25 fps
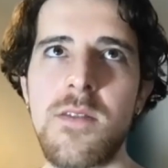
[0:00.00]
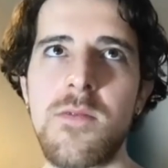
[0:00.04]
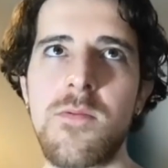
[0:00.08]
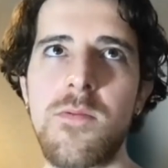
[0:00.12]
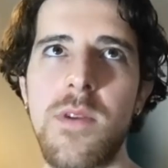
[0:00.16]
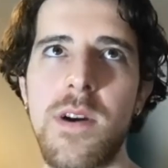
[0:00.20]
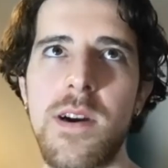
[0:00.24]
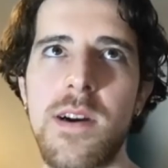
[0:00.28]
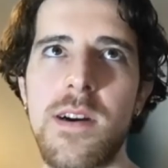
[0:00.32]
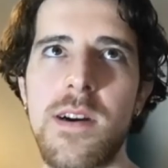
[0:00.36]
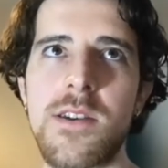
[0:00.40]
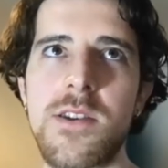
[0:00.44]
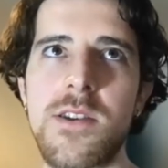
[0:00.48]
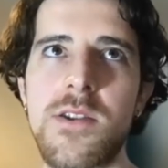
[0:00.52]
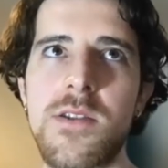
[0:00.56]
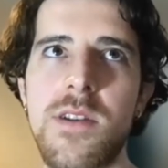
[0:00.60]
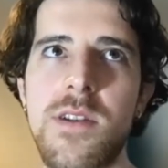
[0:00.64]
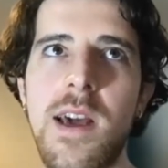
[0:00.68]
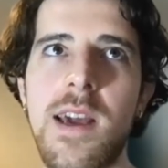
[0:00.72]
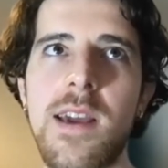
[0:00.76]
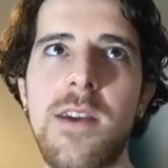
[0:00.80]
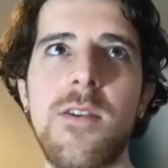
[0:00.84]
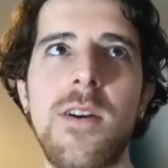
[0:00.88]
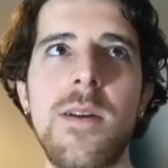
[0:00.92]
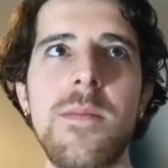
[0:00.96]
we're
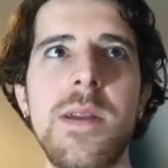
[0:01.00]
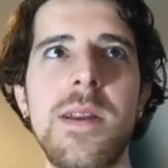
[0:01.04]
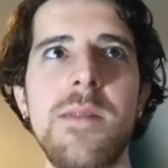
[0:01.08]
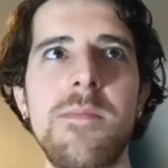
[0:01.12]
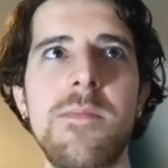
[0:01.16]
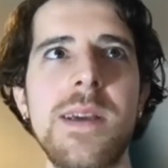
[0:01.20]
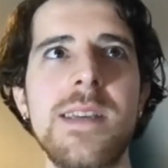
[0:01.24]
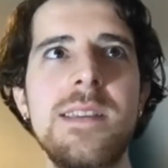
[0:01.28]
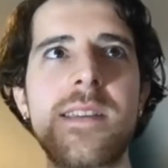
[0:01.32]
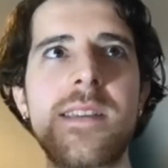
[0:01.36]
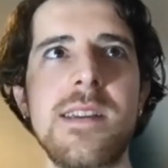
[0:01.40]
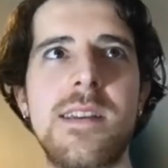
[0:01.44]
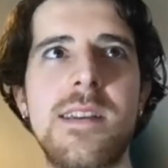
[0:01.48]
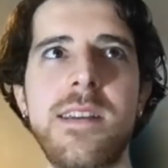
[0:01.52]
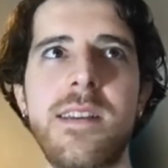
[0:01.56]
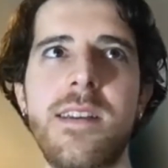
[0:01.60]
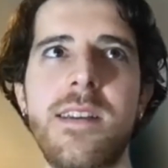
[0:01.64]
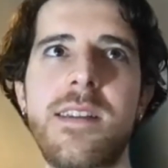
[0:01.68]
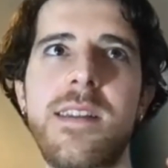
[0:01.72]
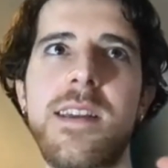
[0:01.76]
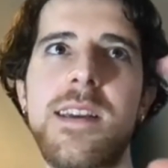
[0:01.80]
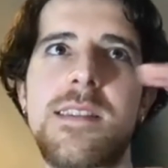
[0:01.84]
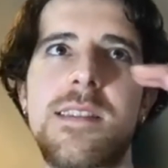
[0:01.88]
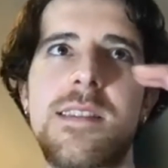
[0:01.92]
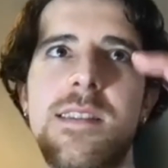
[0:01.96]
like, I mean, basically
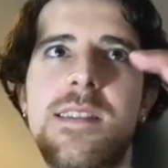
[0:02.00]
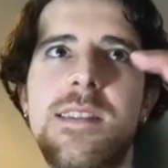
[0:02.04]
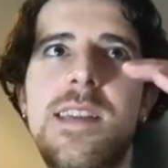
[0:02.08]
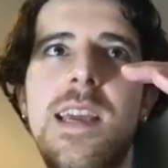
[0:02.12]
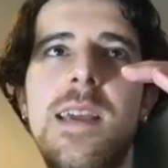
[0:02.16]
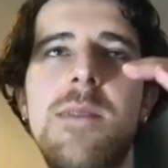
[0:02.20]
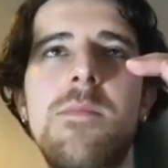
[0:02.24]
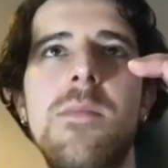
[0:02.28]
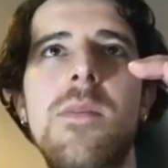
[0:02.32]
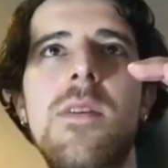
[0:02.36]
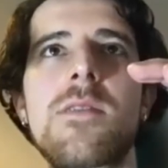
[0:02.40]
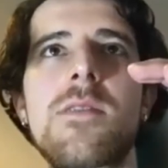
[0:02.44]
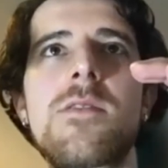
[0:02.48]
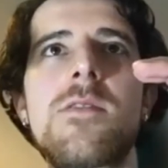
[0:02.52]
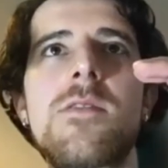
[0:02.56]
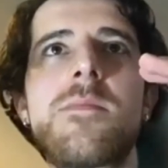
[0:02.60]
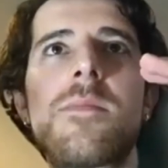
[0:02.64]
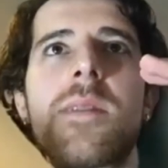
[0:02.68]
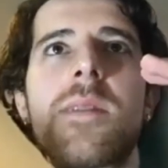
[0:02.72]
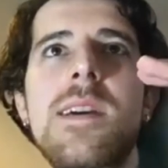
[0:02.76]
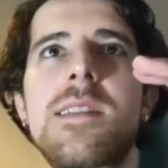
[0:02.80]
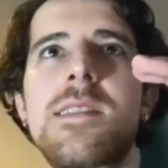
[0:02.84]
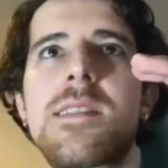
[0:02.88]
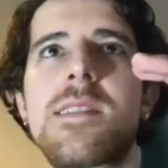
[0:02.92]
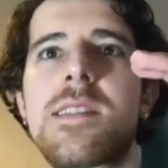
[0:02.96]
that it's the same model,
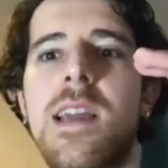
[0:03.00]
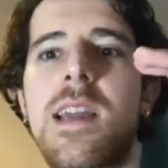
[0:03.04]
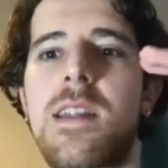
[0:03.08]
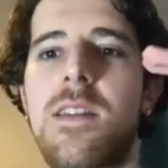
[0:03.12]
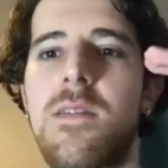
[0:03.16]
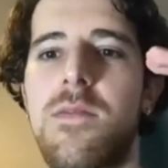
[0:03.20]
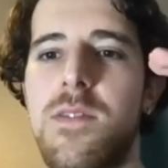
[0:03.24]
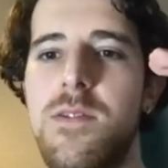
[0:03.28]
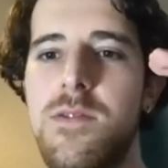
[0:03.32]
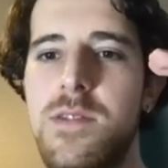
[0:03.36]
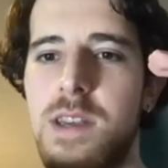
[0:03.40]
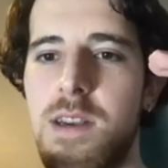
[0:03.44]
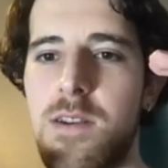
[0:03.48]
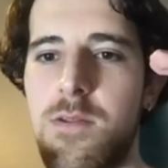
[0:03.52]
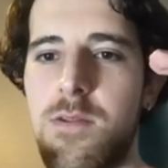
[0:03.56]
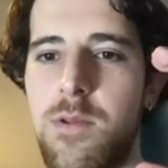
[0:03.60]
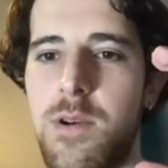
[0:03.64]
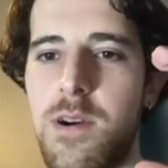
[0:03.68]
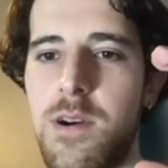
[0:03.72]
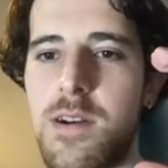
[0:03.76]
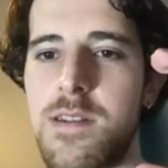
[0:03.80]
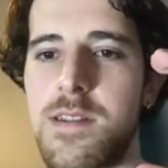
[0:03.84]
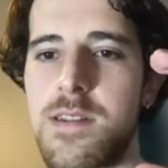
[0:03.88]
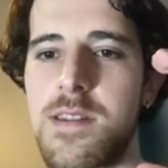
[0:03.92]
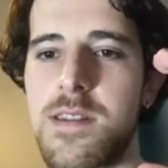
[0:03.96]
but instead of using
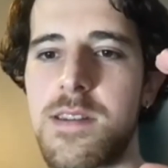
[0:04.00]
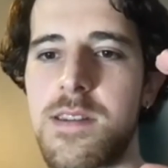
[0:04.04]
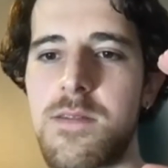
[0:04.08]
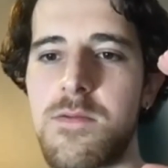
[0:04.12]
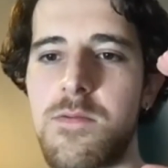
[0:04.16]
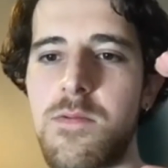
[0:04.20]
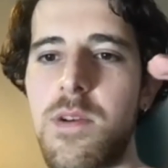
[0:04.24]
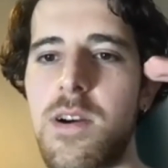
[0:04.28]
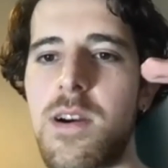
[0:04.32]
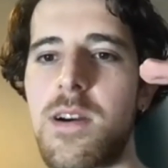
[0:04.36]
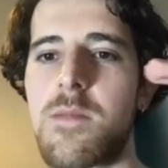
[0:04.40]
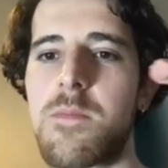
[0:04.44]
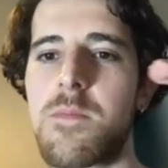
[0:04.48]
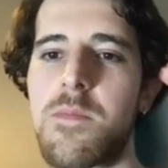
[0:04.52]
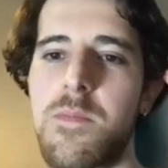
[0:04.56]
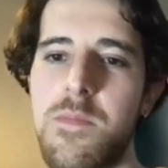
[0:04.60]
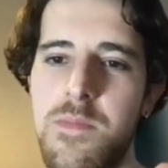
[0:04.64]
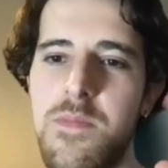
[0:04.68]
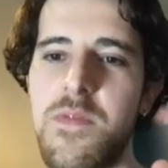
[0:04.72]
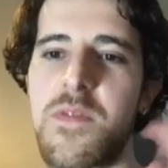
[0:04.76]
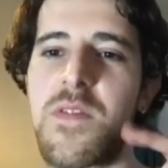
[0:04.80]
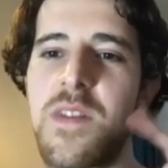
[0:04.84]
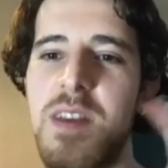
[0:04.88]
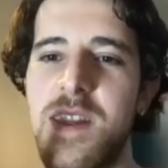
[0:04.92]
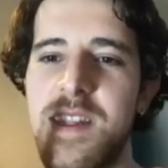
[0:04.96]
words, we're
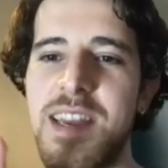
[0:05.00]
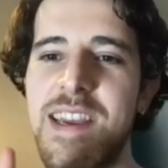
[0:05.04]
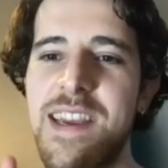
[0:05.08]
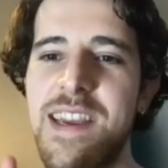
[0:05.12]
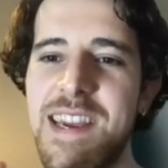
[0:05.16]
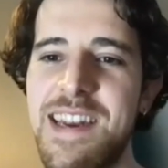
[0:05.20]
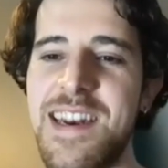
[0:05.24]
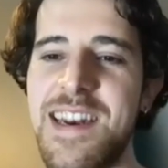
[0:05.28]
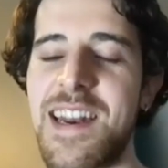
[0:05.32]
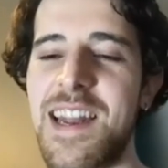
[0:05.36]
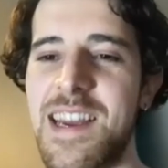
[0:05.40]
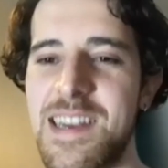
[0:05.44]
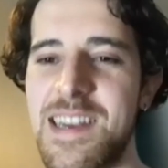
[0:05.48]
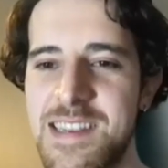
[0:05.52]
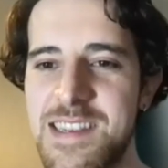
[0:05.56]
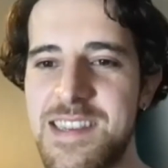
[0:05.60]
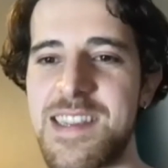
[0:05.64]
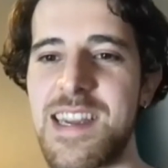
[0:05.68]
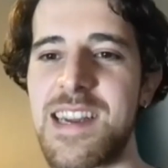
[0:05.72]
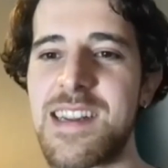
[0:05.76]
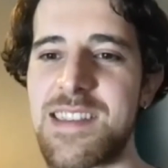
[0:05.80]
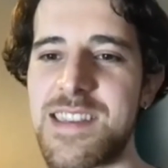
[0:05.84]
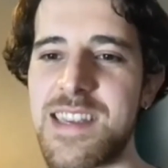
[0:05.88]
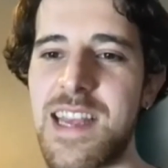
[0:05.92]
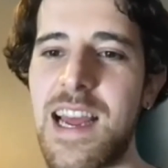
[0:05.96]
feeding in like
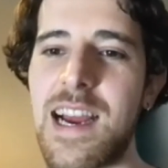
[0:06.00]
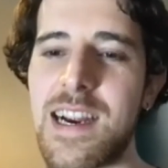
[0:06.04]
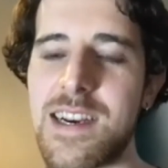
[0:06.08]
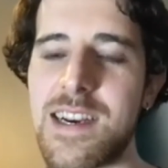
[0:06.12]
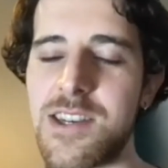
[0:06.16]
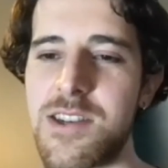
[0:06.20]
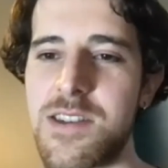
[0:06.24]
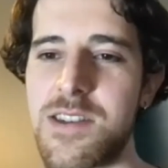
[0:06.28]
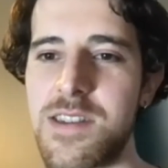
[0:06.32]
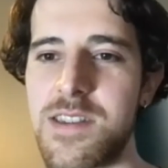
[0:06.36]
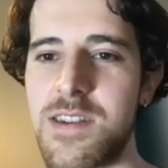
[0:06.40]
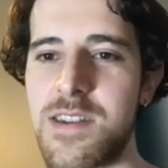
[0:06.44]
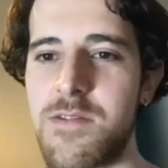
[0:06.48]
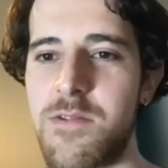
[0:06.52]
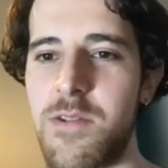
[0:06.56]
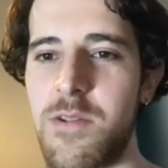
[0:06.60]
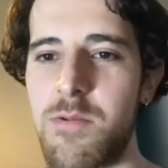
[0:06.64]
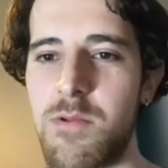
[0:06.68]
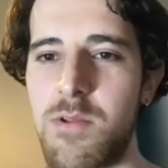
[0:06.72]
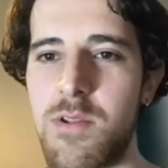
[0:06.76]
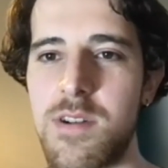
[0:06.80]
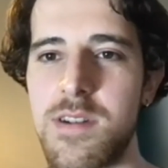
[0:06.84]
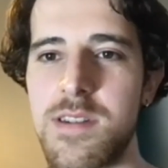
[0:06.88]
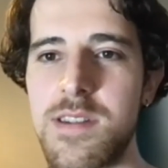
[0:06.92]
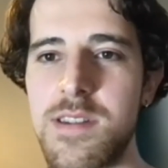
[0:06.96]
states, actions, and
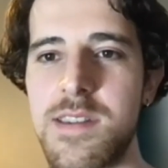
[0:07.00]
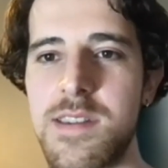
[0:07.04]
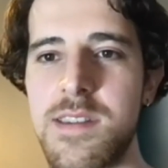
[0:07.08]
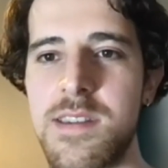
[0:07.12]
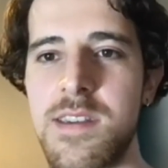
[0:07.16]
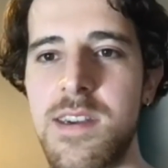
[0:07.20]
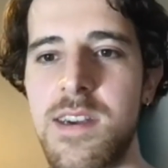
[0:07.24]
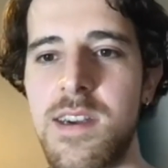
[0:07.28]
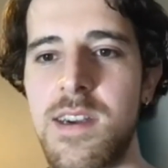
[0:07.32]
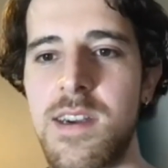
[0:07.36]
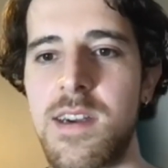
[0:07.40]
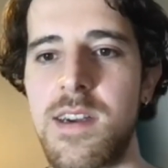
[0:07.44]
rewards.